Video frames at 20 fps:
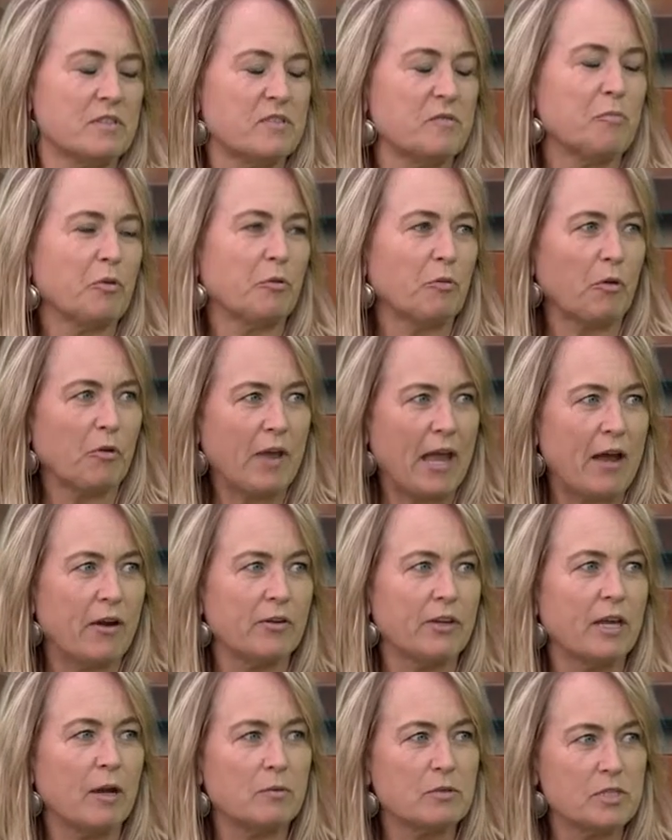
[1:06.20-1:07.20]
of Monroe
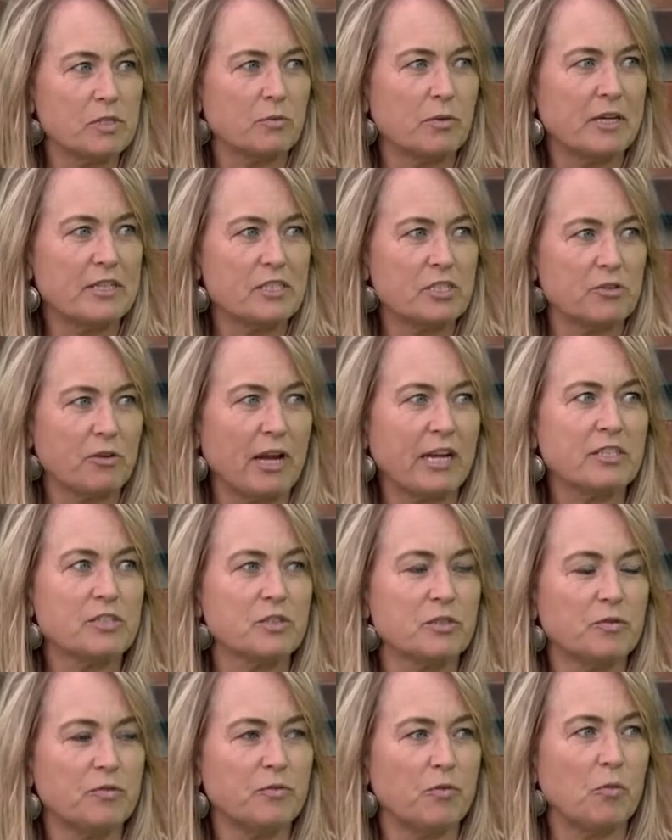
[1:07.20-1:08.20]
County. I was the race
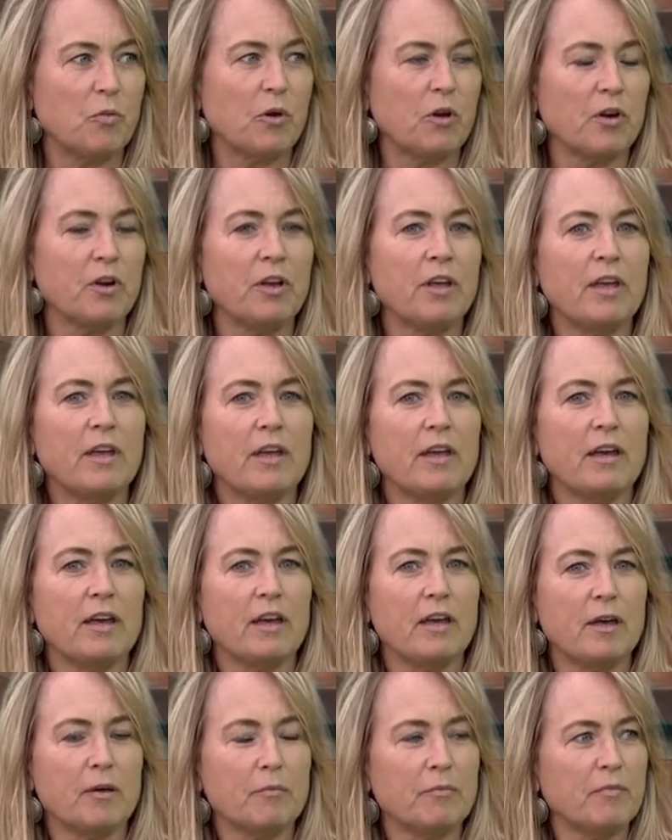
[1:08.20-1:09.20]
director for
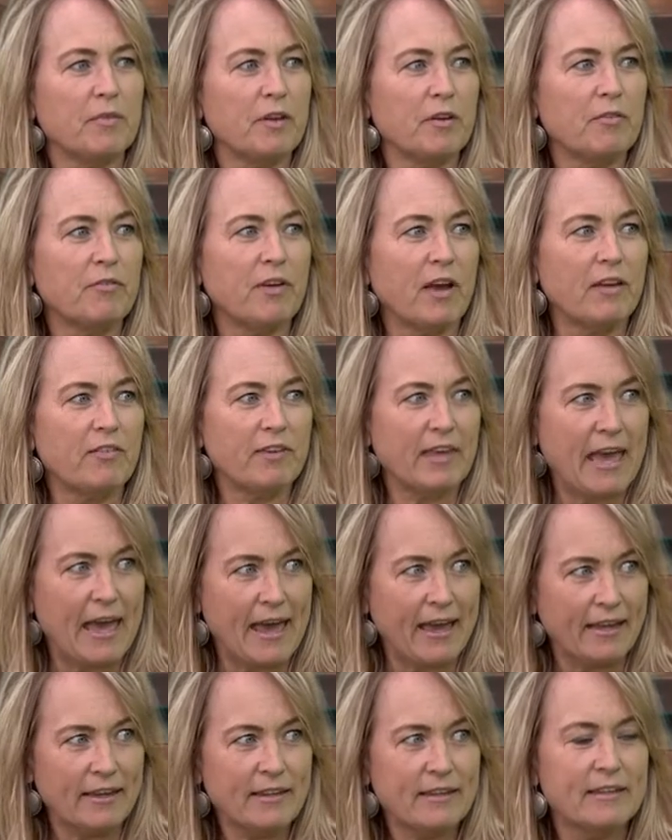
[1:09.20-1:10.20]
their
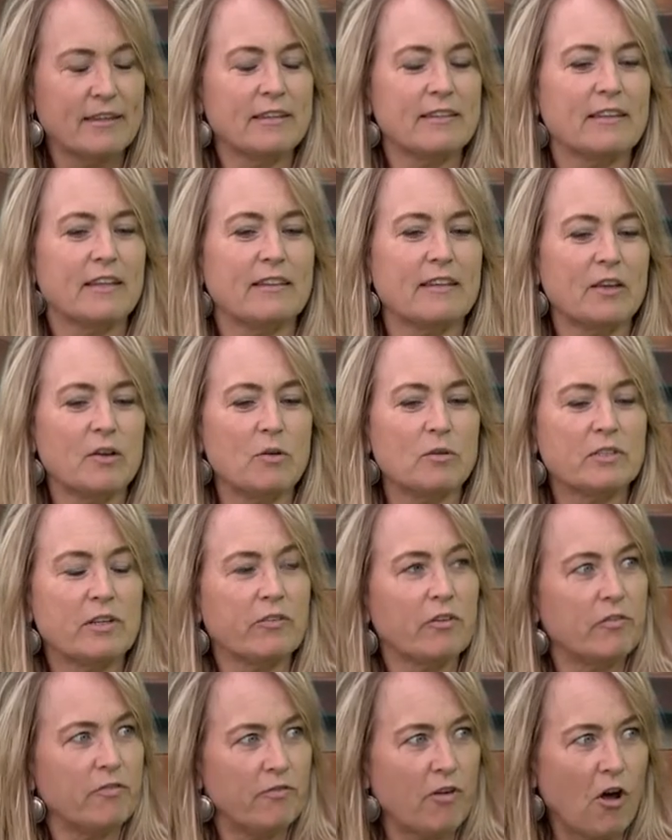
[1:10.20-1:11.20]
5K that they hold
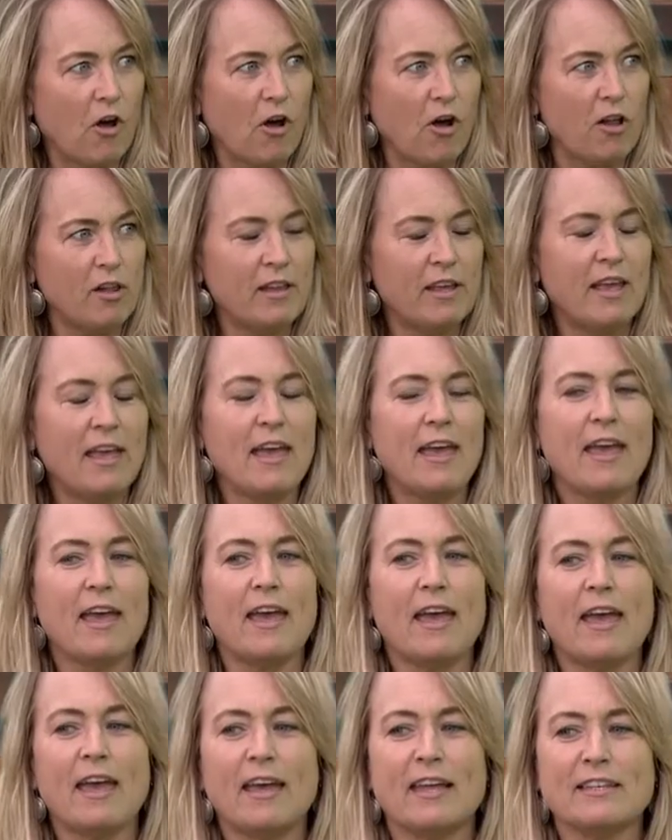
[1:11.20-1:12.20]
every fall.
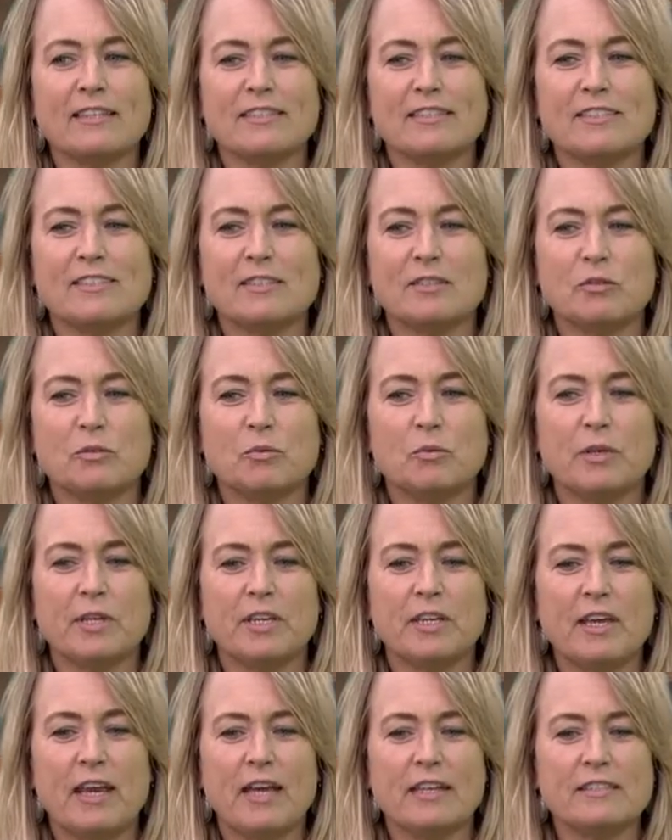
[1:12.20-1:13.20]
And
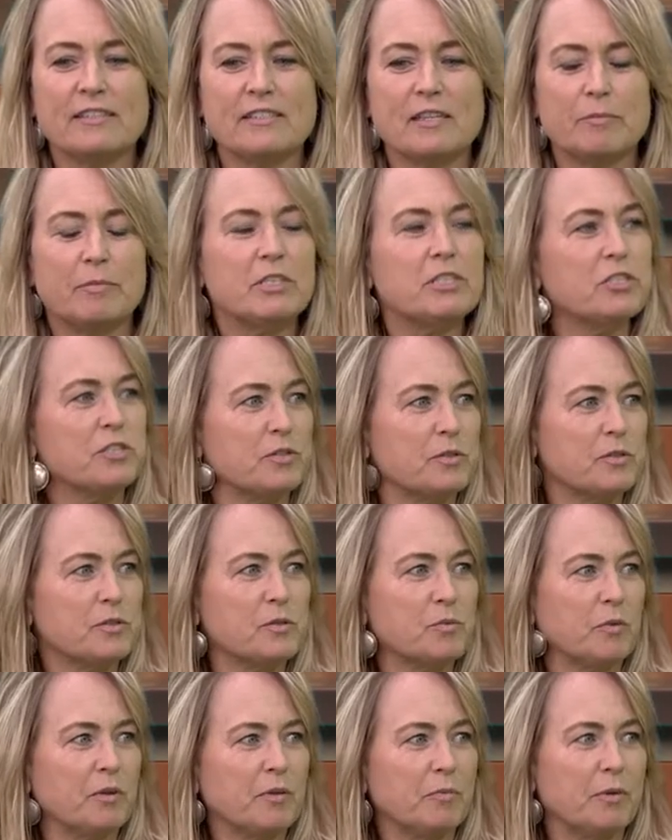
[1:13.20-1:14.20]
we had some
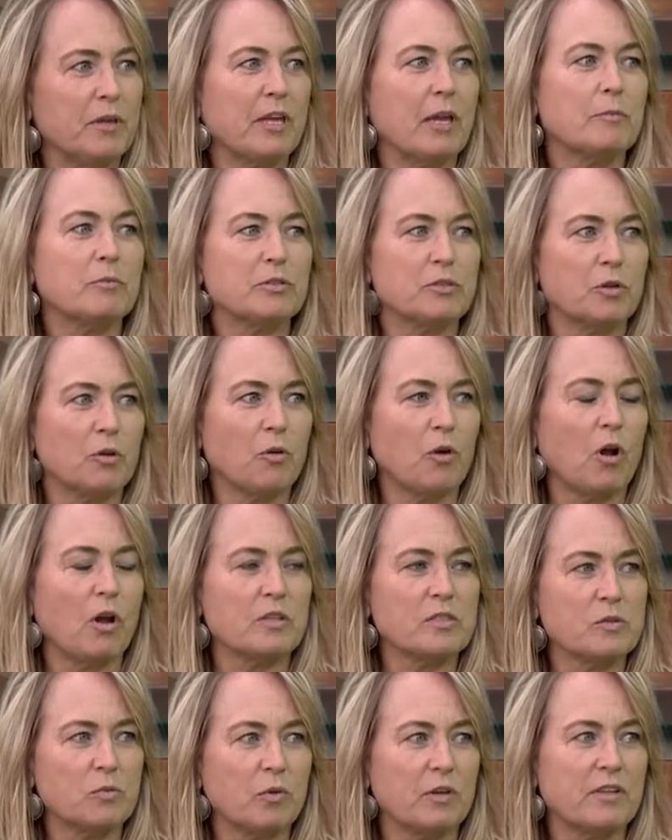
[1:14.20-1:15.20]
issues with being able to
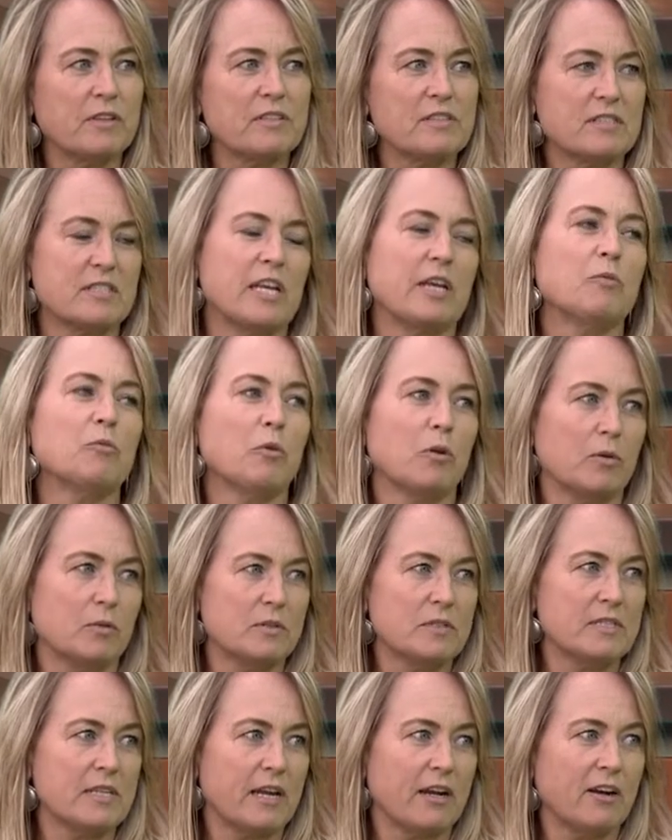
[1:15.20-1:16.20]
cross one of the state
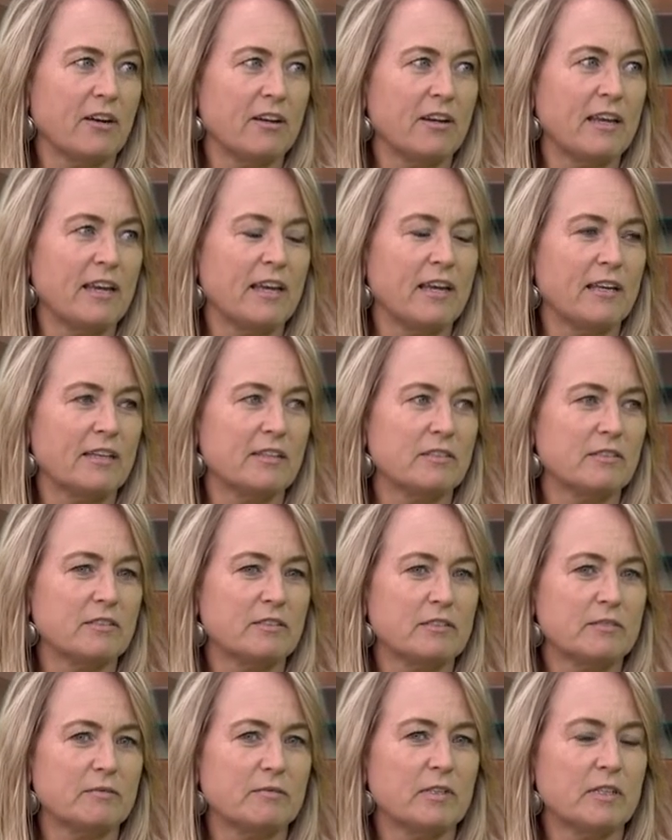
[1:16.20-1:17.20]
roads there.
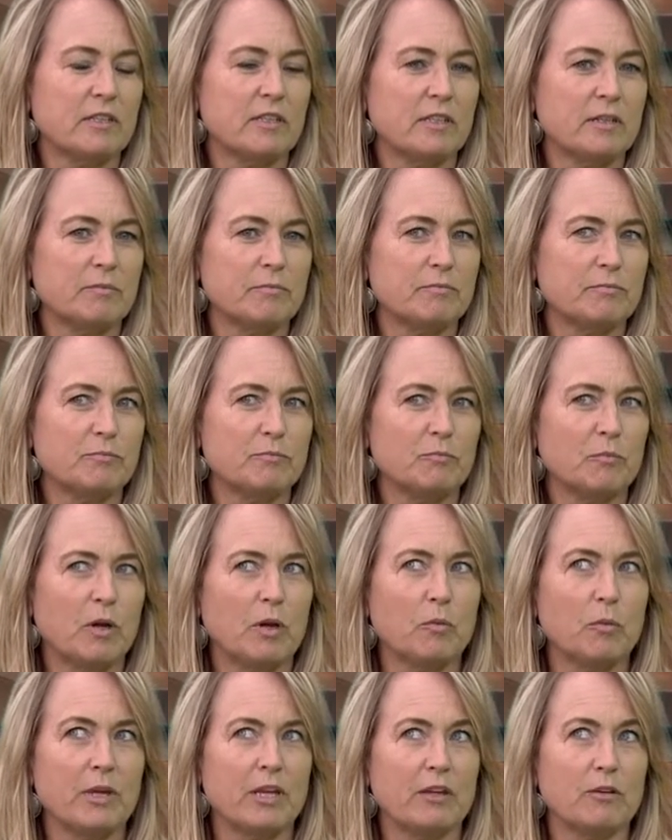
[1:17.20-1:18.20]
And
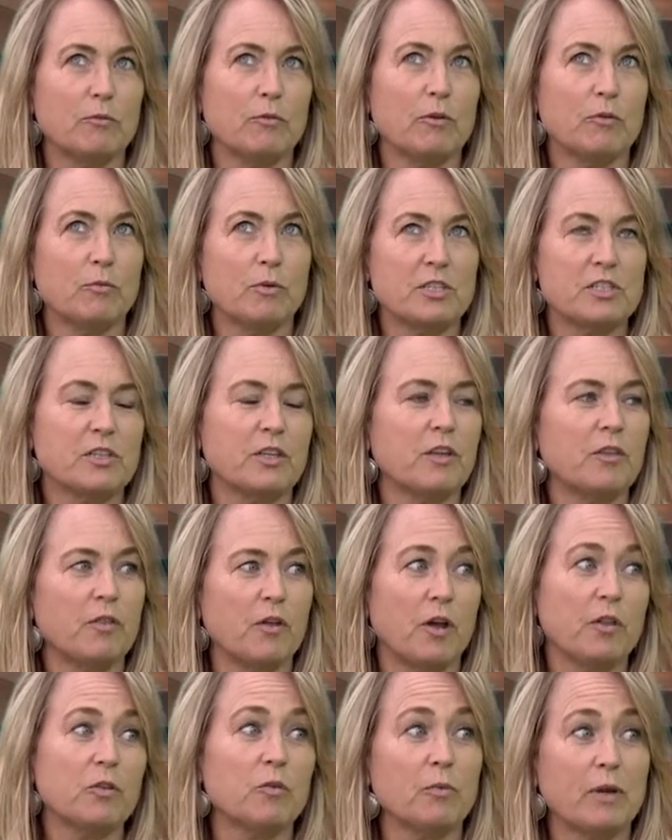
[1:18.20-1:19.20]
while we originally
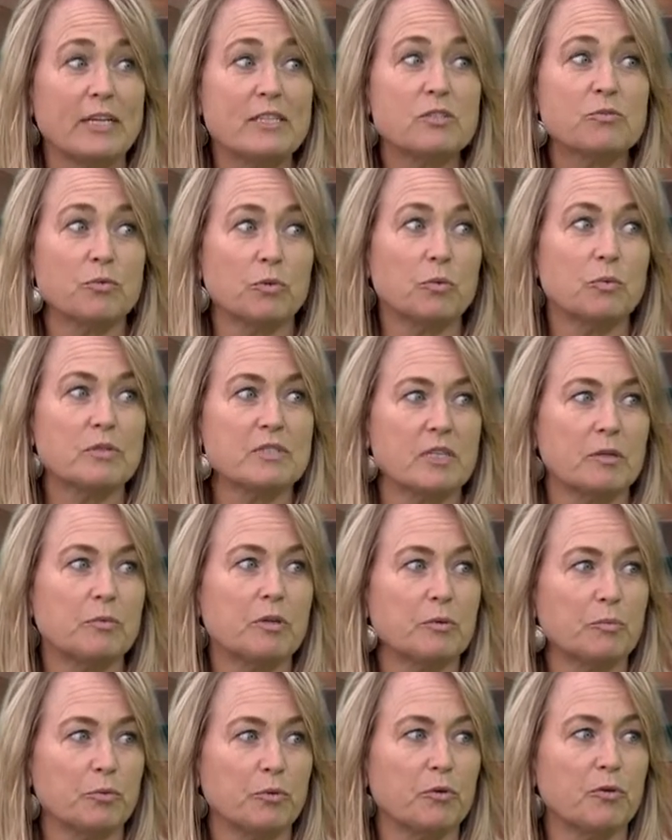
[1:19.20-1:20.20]
thought the race route was going to
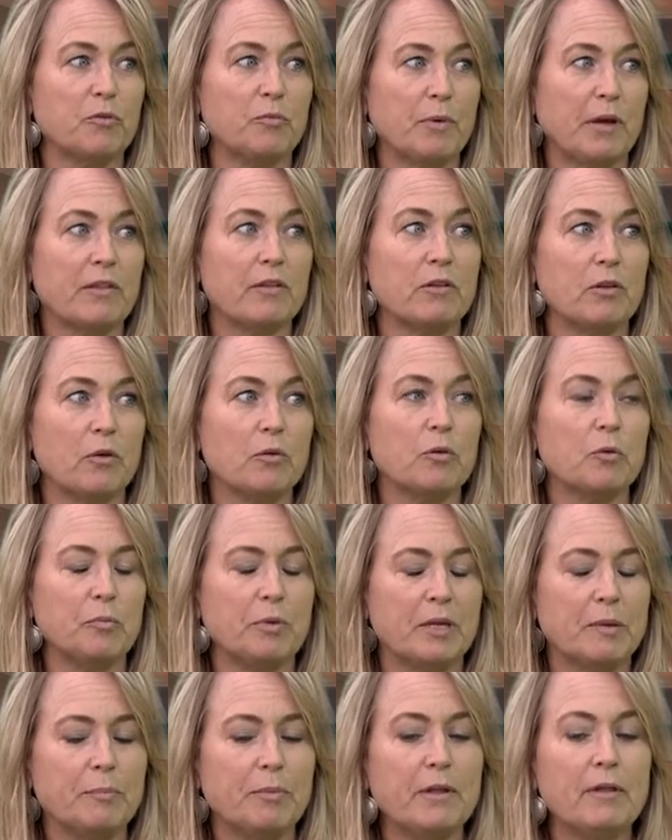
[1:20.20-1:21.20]
be approved by the local
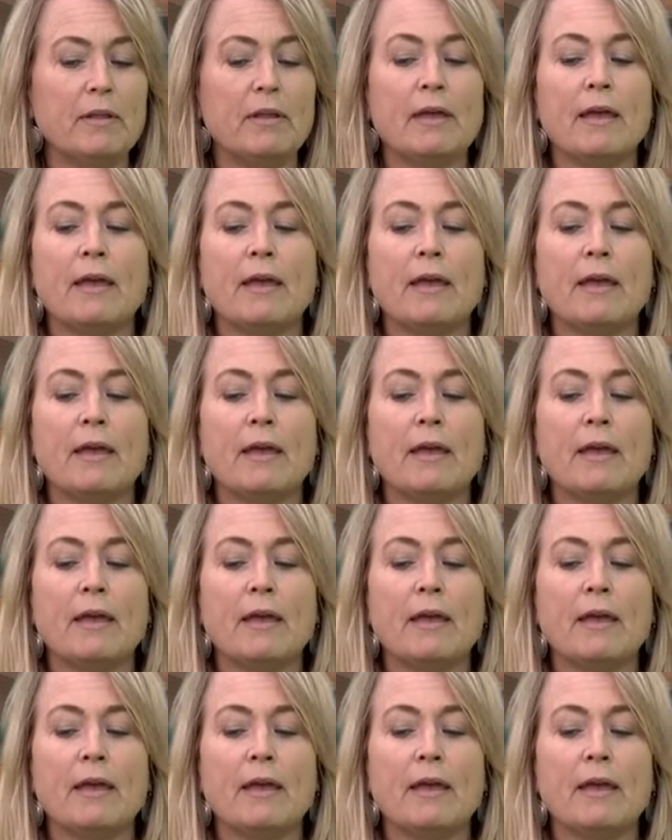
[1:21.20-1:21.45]
people,